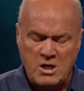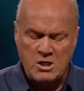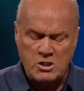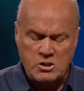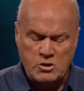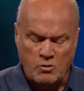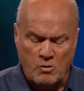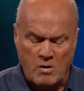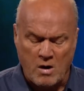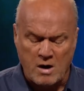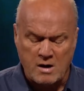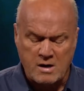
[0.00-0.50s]

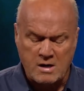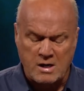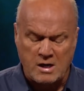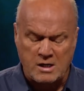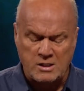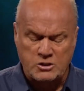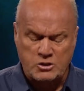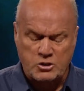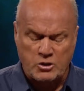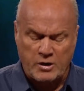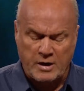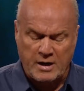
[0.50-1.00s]
to our
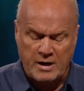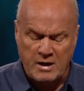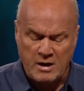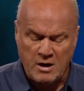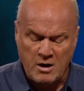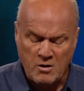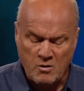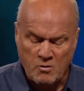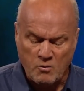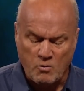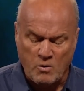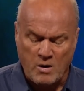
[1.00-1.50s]
country
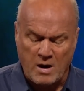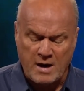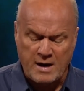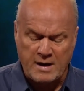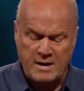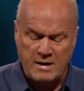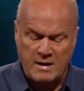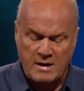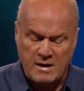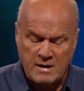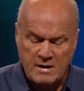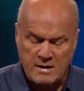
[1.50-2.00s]
right
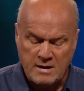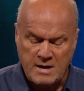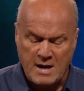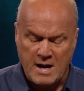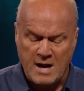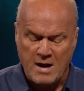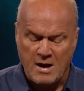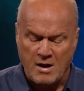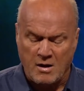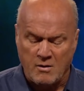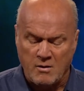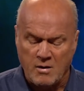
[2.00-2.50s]

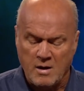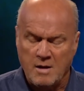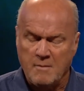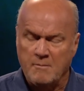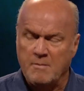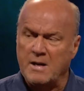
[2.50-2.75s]
now.